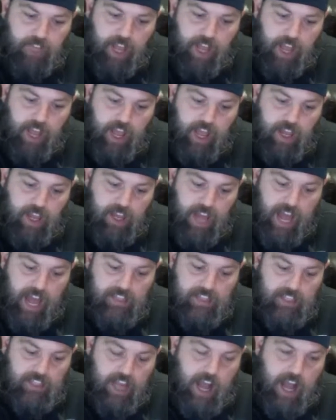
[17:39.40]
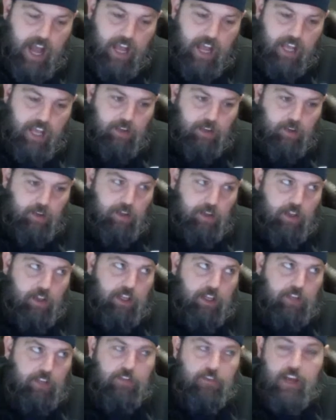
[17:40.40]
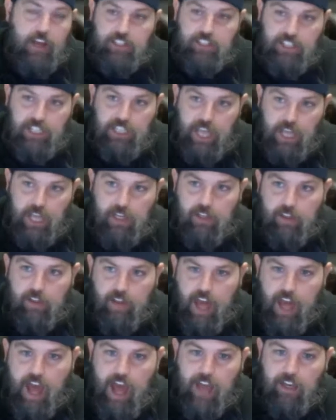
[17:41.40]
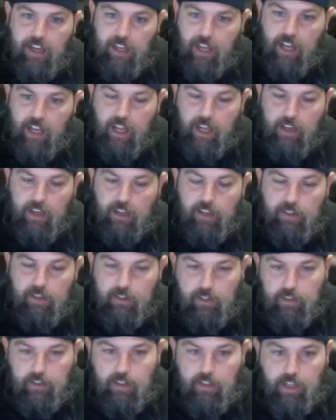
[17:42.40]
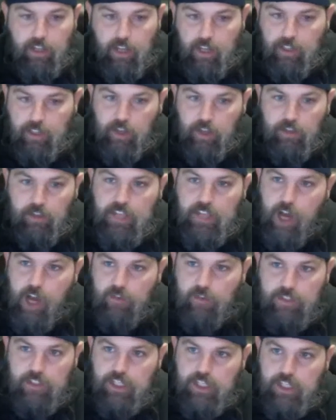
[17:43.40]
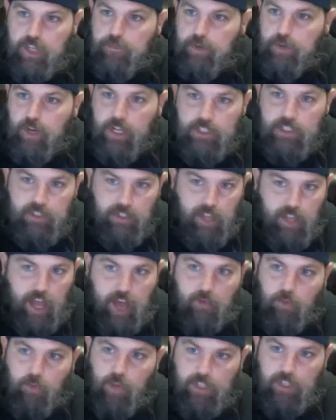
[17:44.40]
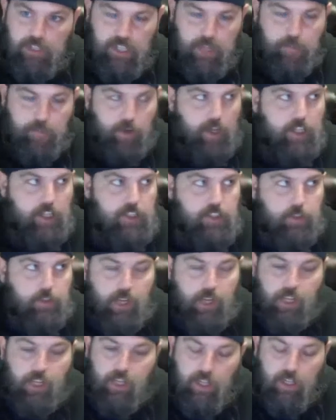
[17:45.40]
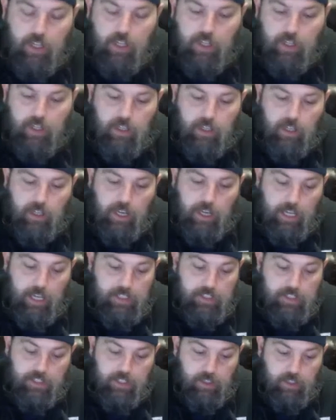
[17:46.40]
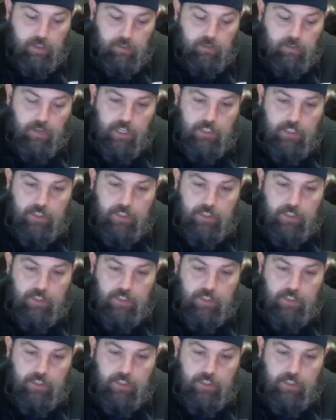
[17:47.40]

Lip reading: And as I investigated that and delved deeper into that and went deeper into it, and it's still